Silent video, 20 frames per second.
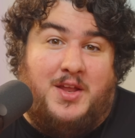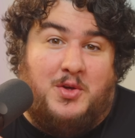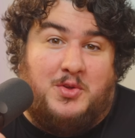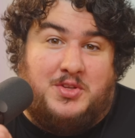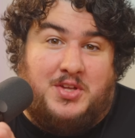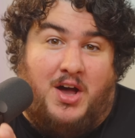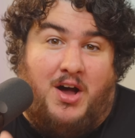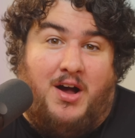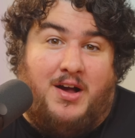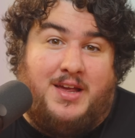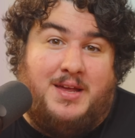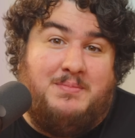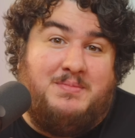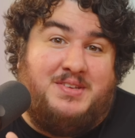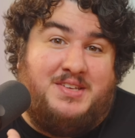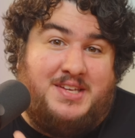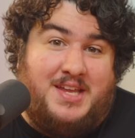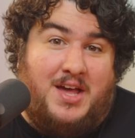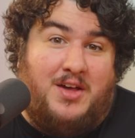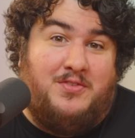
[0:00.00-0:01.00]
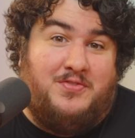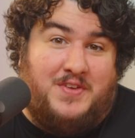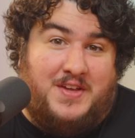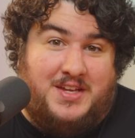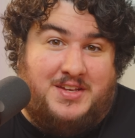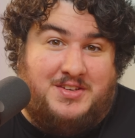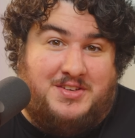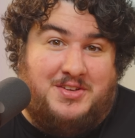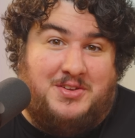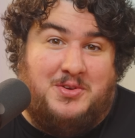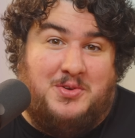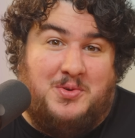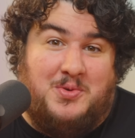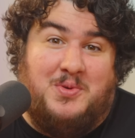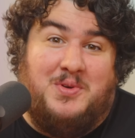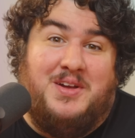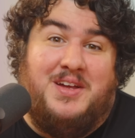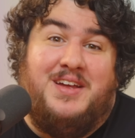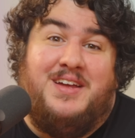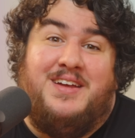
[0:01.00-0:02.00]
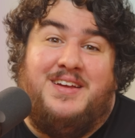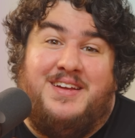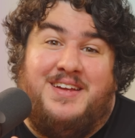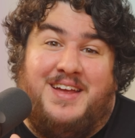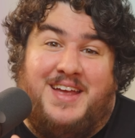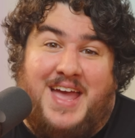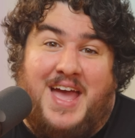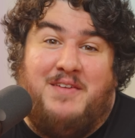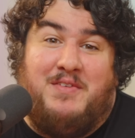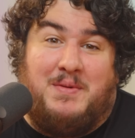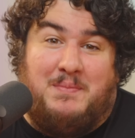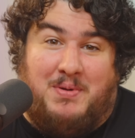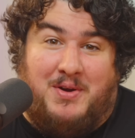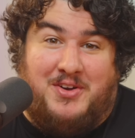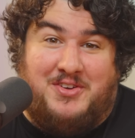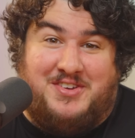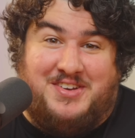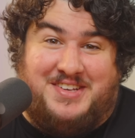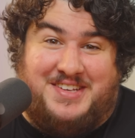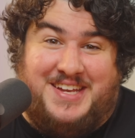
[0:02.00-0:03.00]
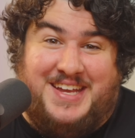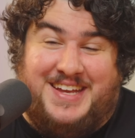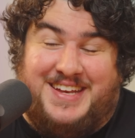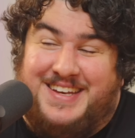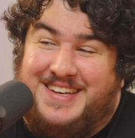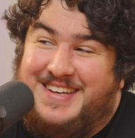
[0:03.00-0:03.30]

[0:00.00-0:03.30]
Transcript: he'll talk himself into having purchased it.